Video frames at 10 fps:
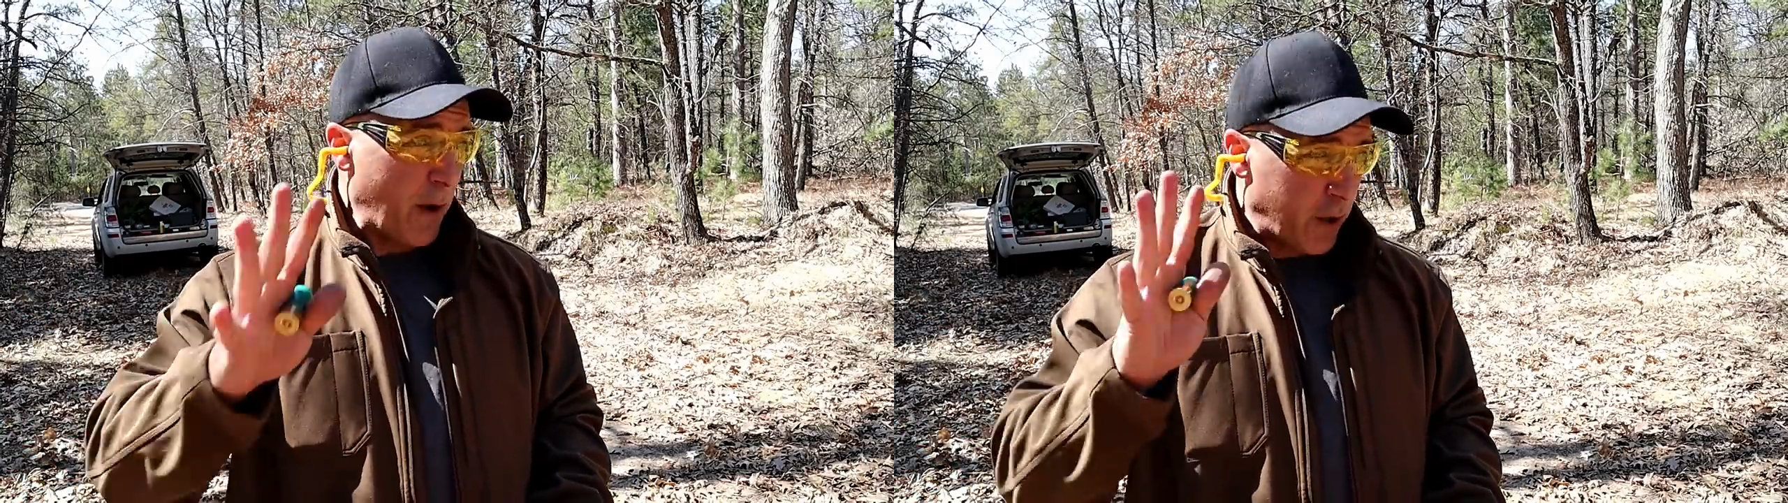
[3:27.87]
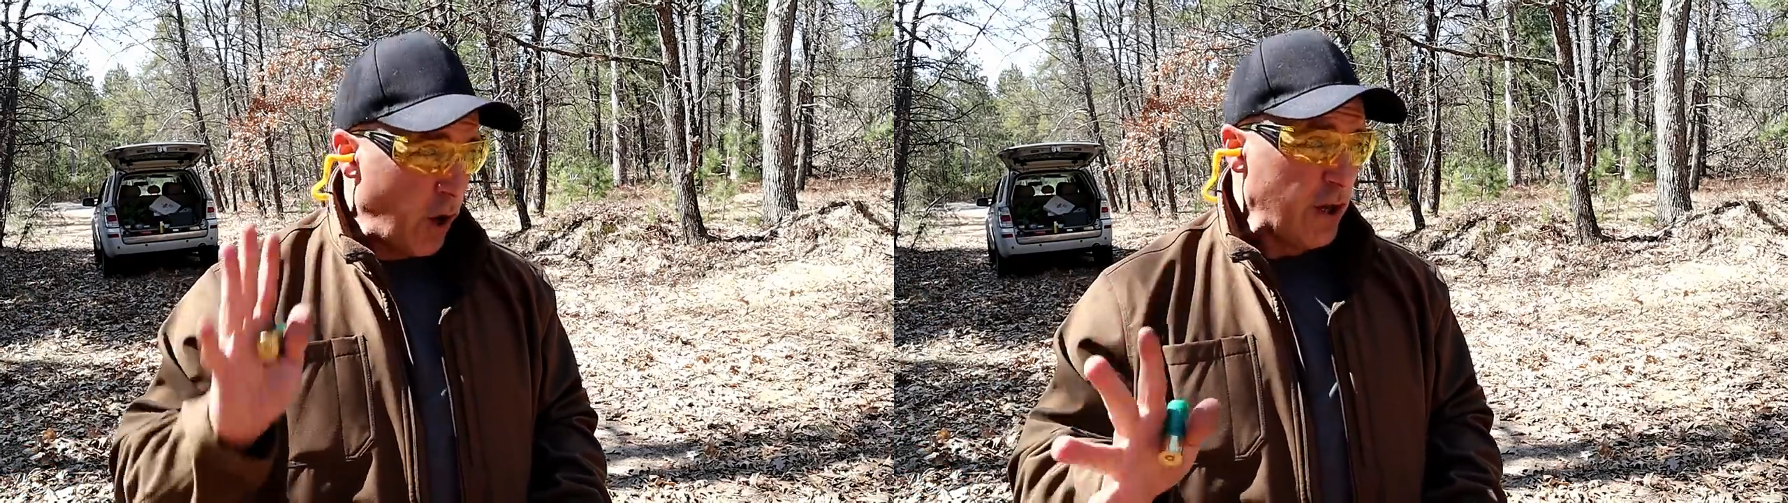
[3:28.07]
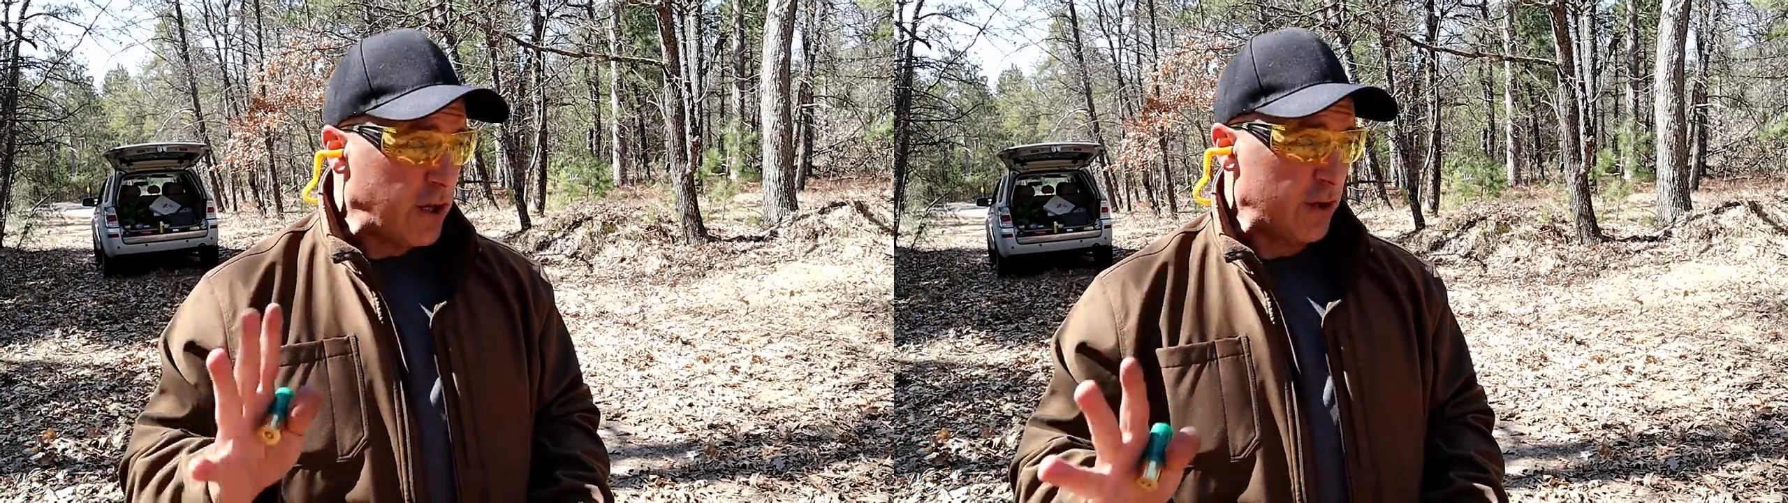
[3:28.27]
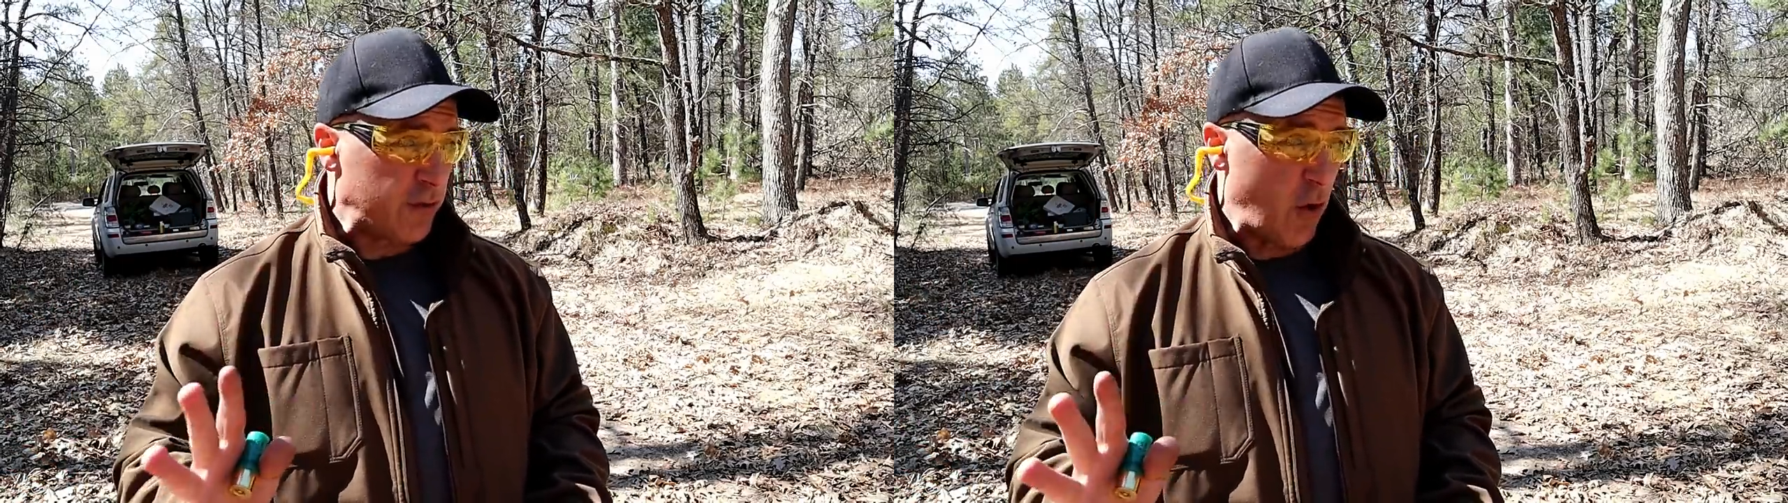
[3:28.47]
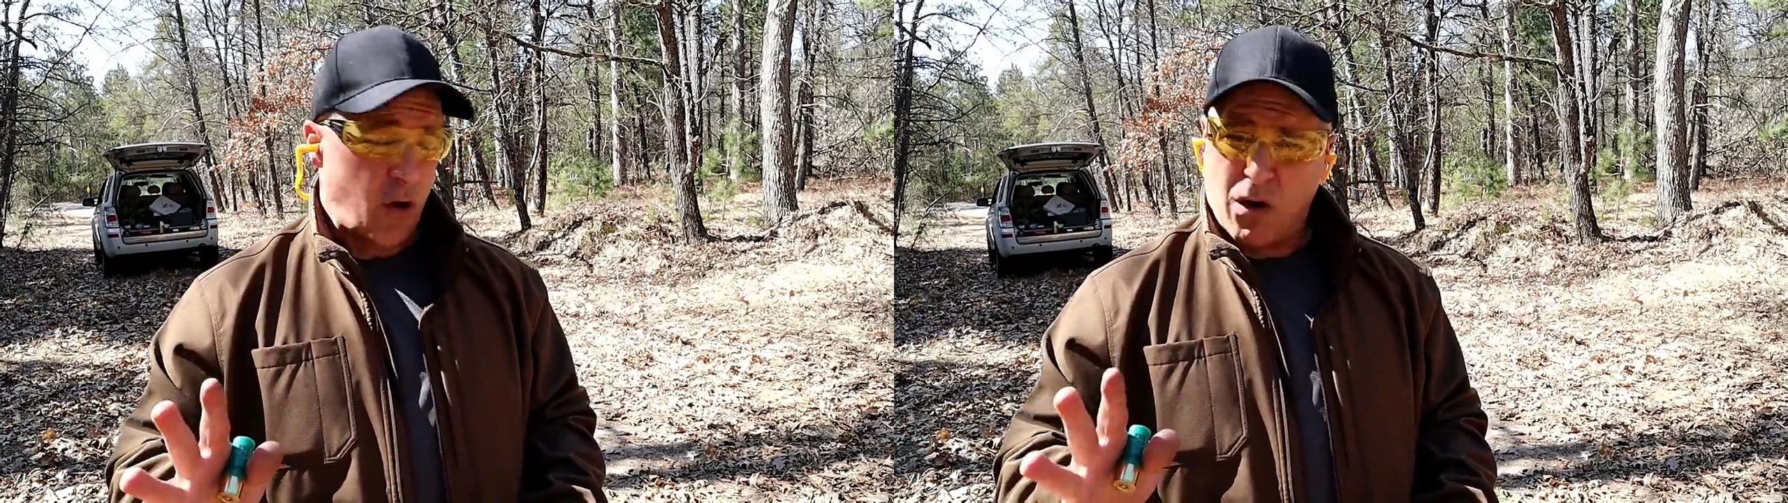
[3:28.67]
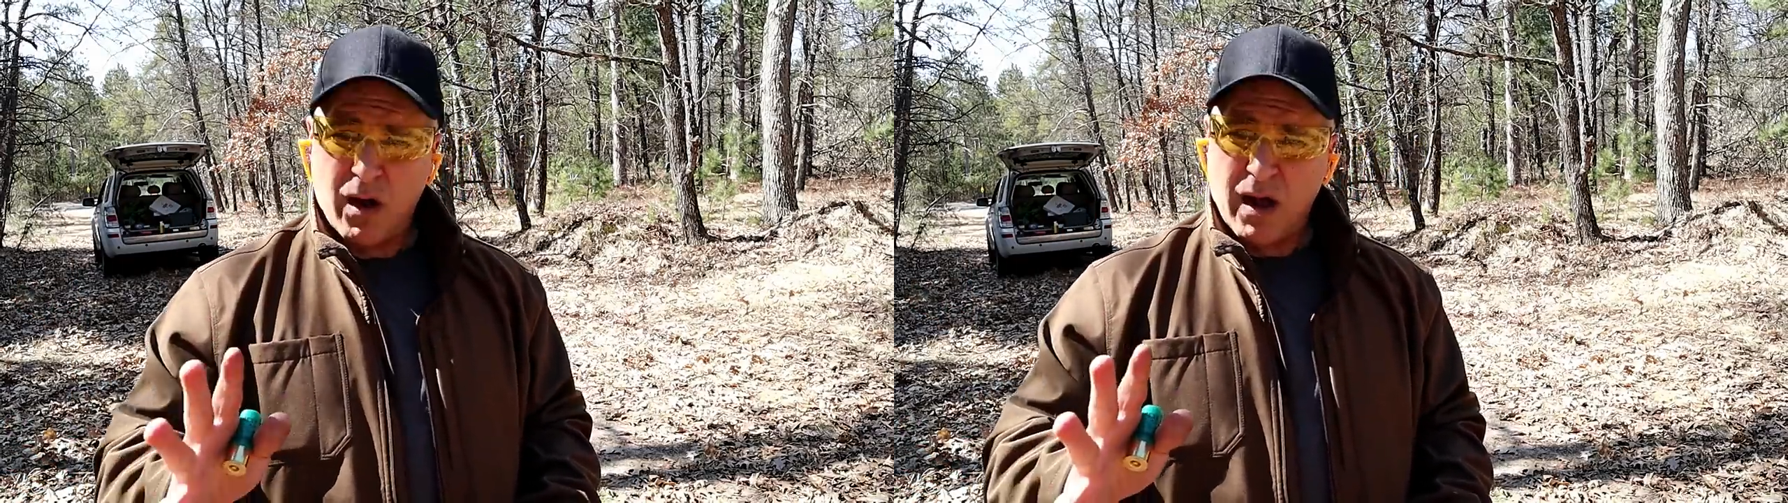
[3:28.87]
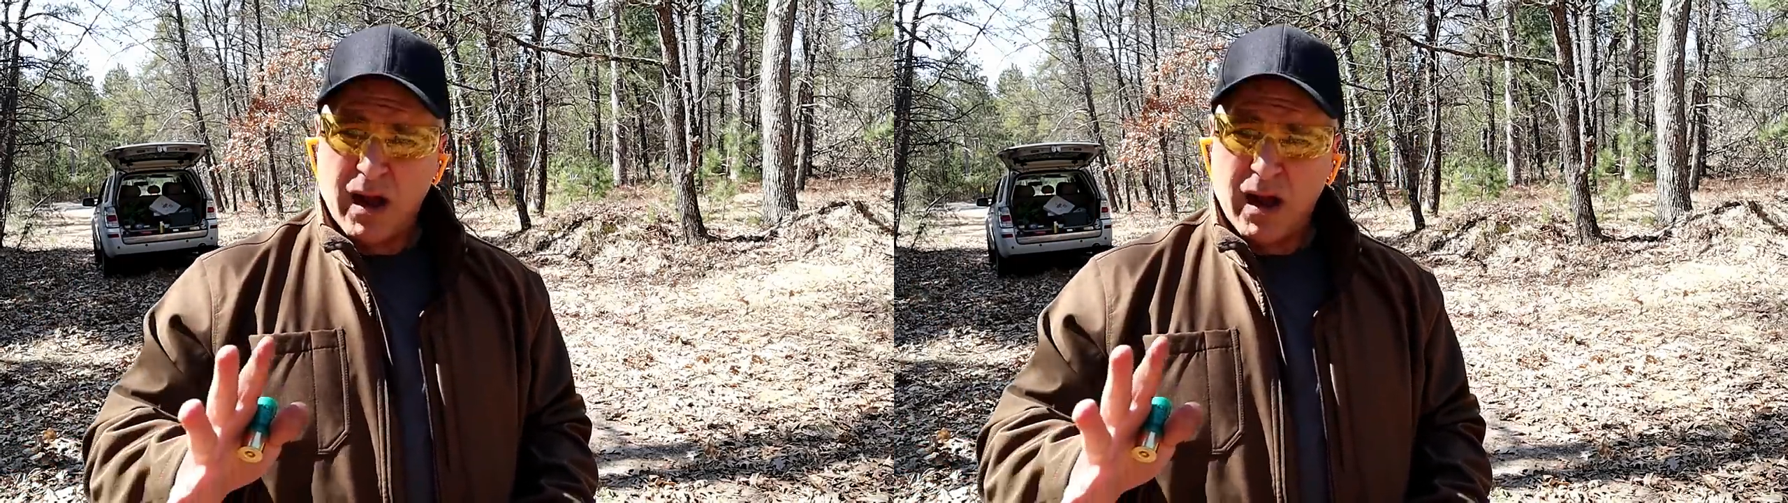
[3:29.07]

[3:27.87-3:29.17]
but good control.